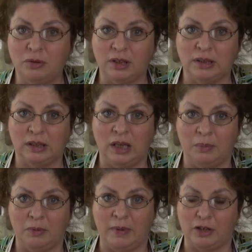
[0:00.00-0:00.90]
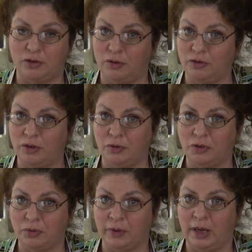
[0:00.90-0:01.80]
look at the label, make sure there's no
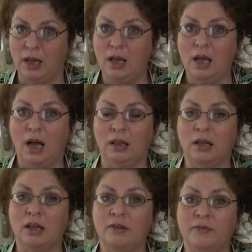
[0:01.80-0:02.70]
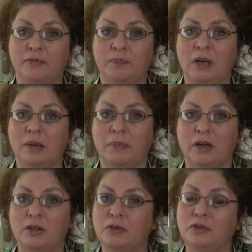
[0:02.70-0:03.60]
soy. A lot of peanut
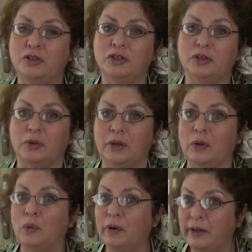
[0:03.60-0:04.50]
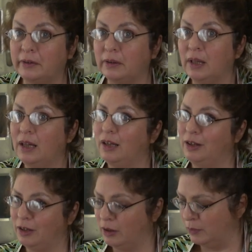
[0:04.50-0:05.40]
butter uses soy oil.
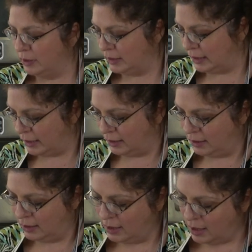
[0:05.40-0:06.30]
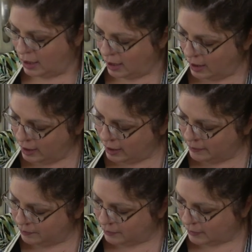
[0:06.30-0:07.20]
You don't want that.
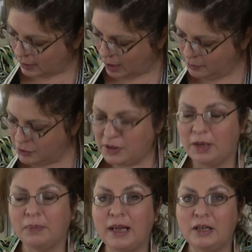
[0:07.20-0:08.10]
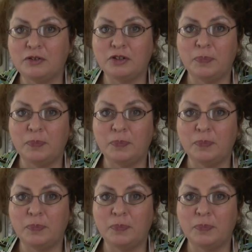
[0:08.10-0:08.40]
I'm using Planters